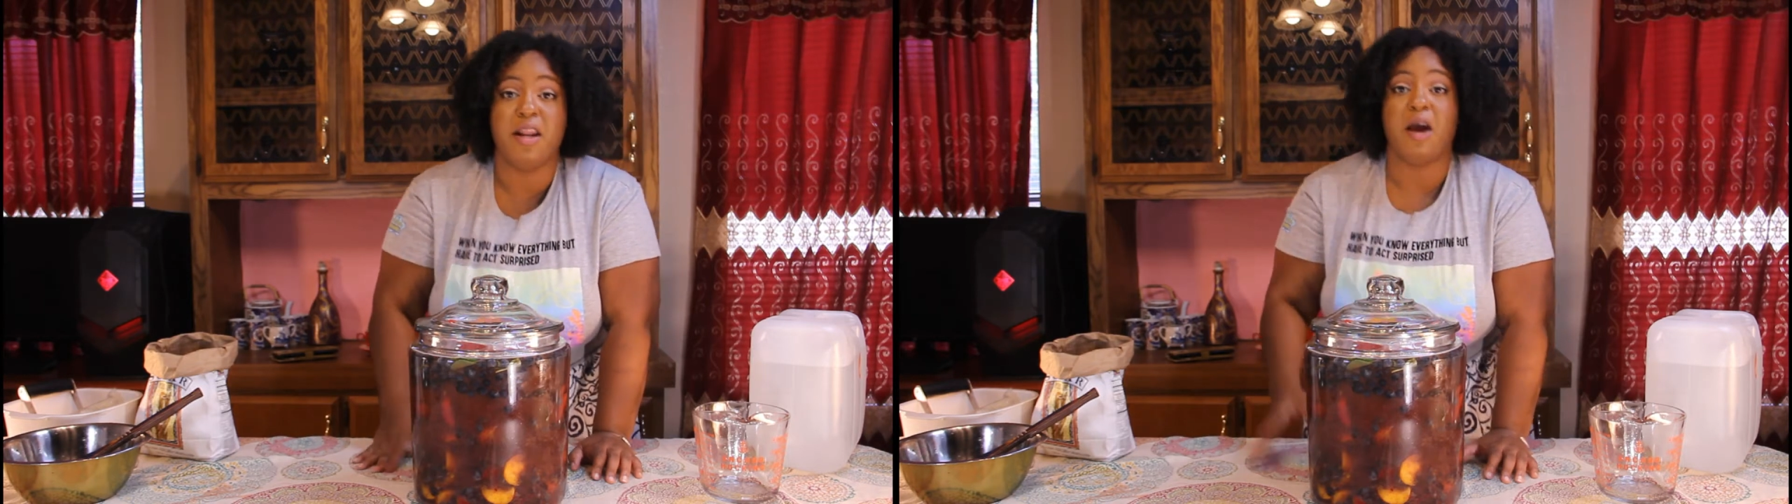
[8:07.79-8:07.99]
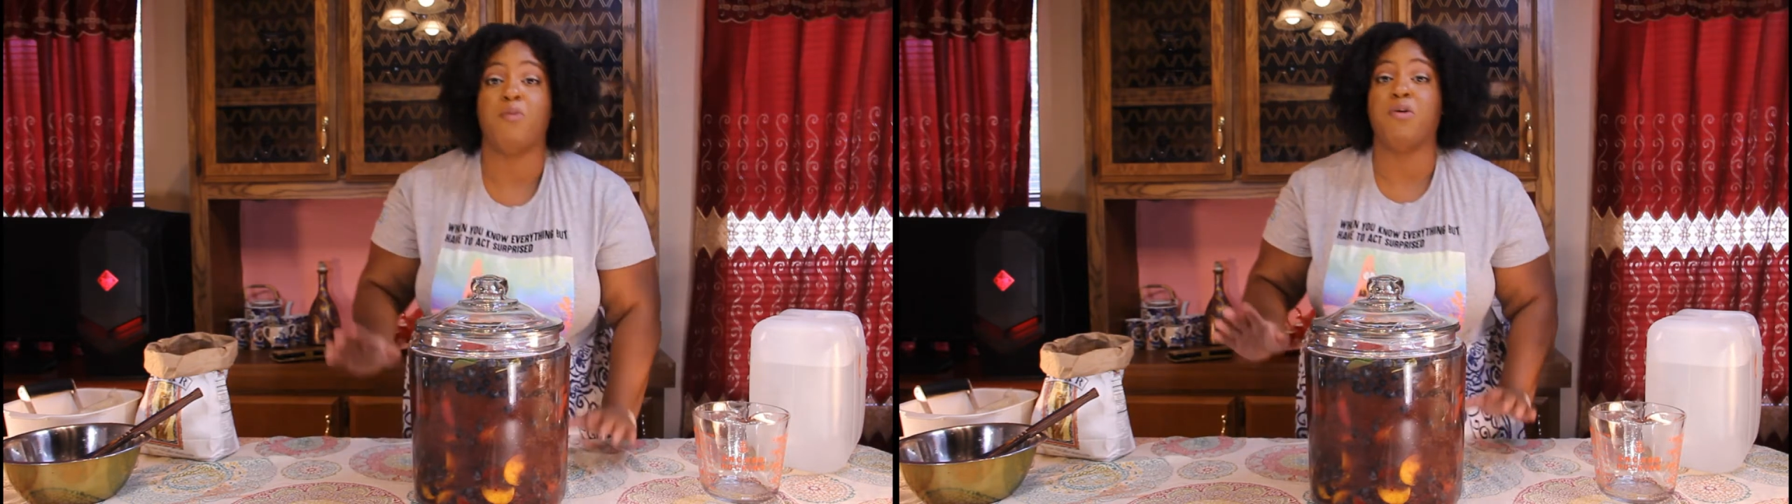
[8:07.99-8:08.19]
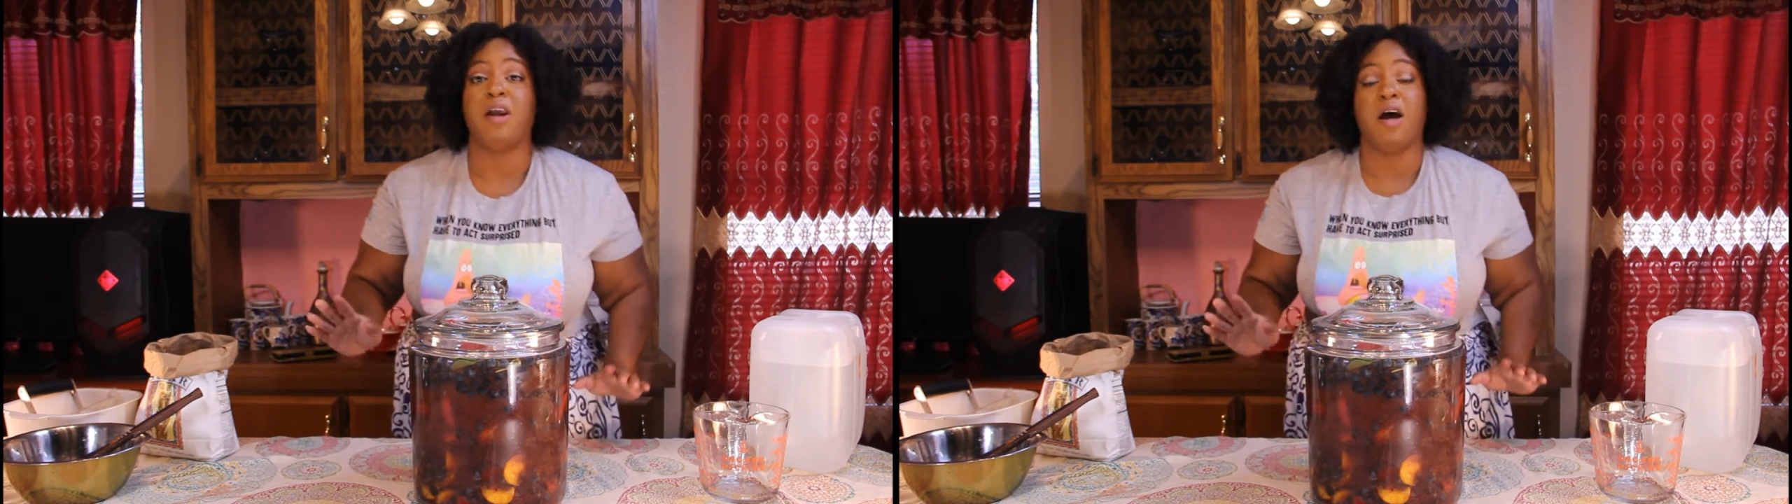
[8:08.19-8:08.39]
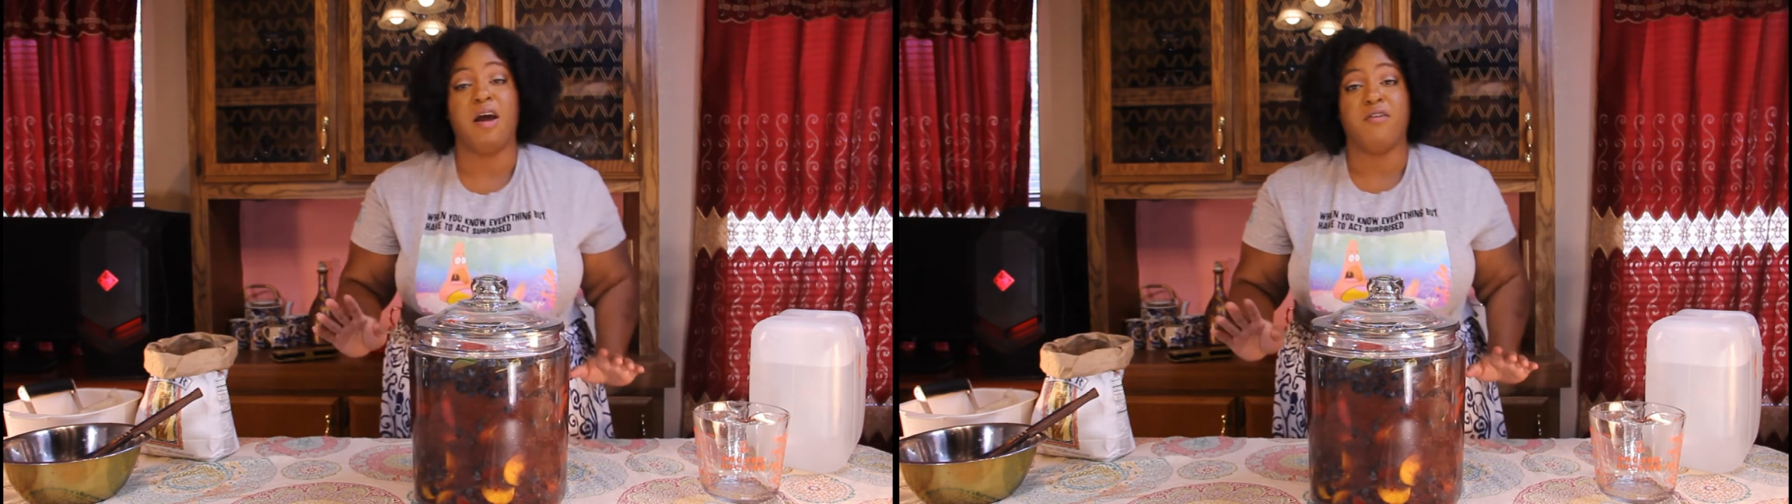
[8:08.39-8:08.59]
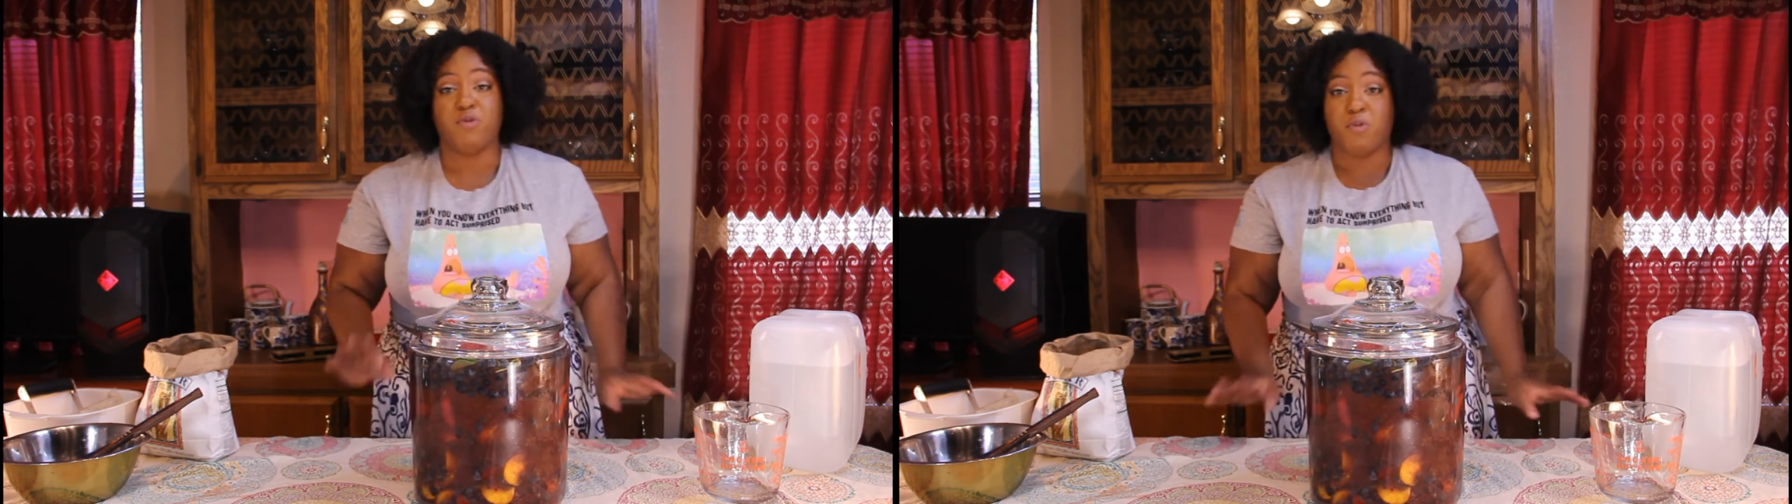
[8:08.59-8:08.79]
I would not
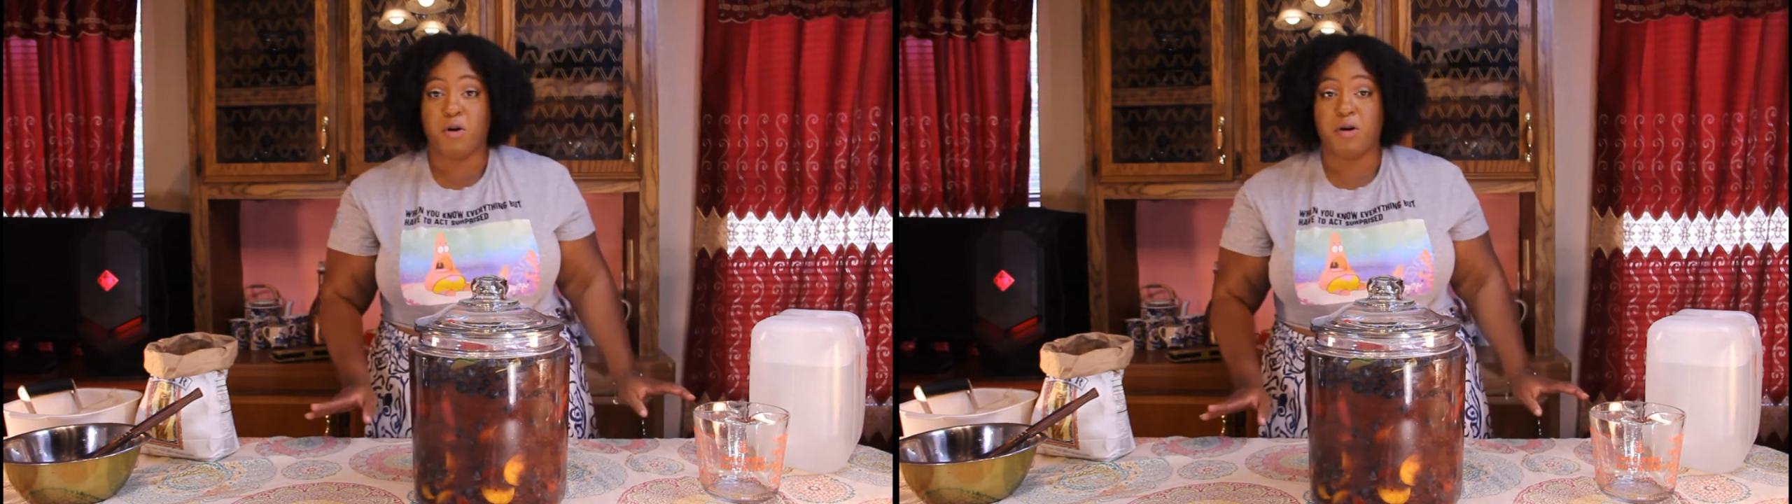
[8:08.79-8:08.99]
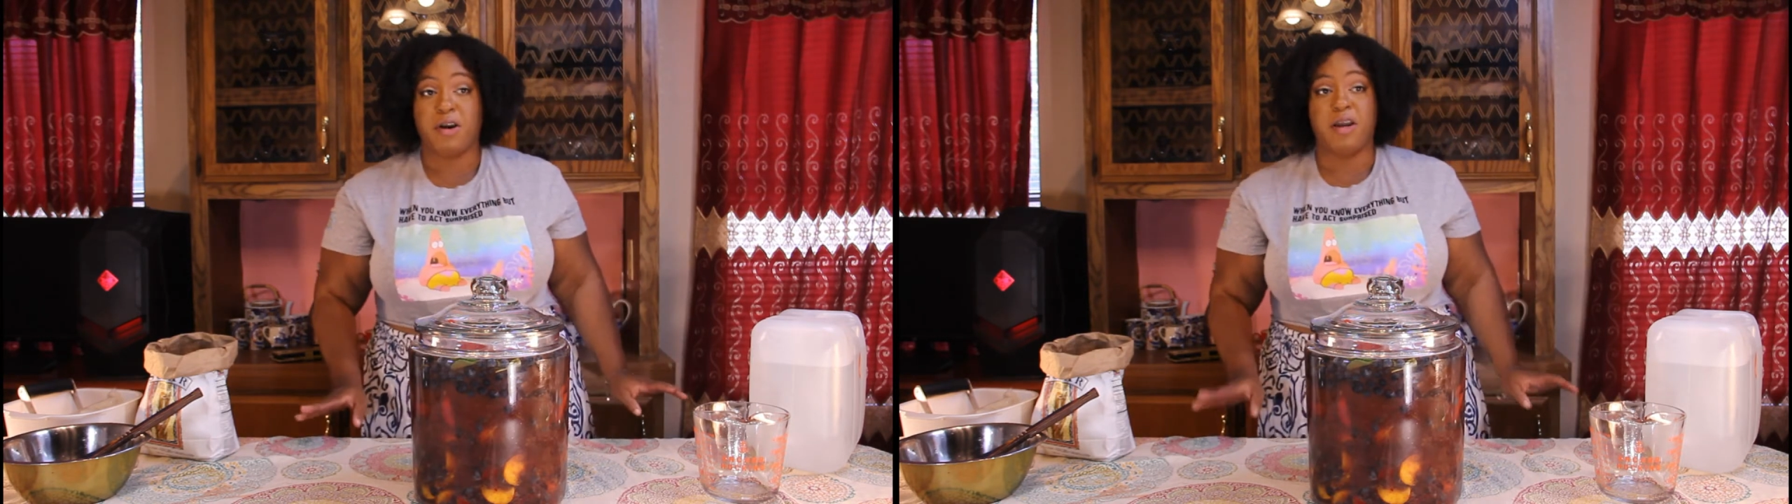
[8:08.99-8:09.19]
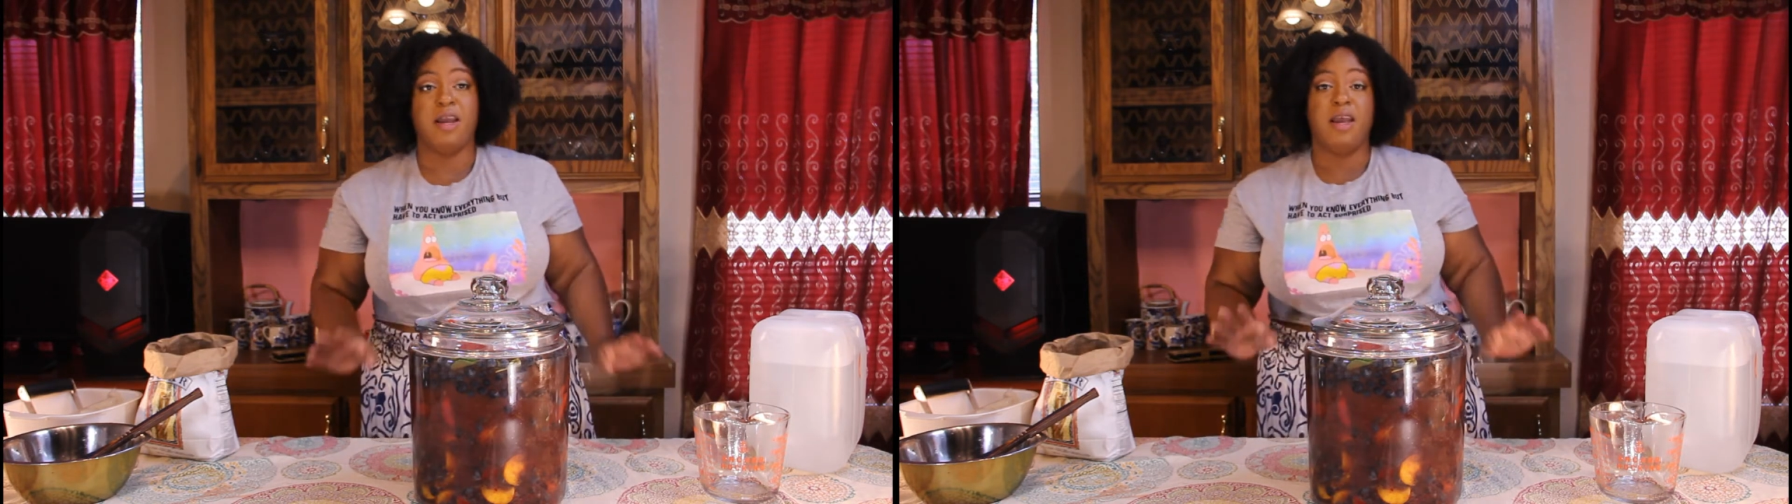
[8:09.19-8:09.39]
have to worry